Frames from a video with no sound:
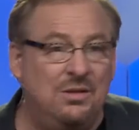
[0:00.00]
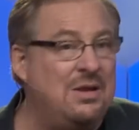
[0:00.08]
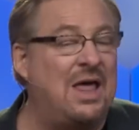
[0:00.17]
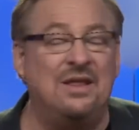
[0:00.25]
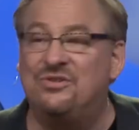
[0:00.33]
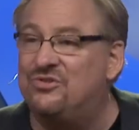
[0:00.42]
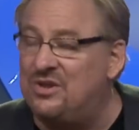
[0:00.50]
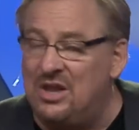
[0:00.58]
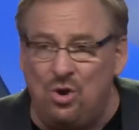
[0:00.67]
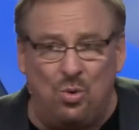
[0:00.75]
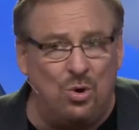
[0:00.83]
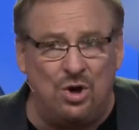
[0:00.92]
Not a
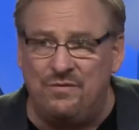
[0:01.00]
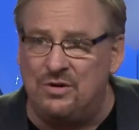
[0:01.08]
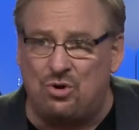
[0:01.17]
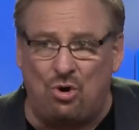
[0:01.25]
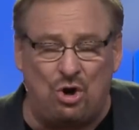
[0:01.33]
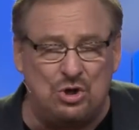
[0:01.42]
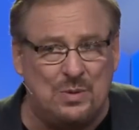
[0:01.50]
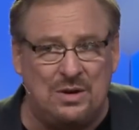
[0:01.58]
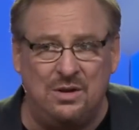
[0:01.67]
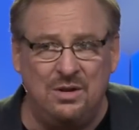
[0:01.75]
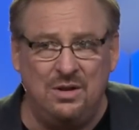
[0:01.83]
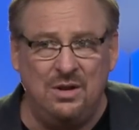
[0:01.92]
single word of encouragement
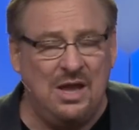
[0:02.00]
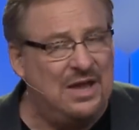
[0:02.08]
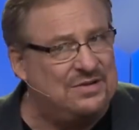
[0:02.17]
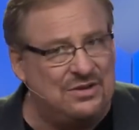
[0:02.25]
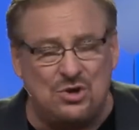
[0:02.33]
as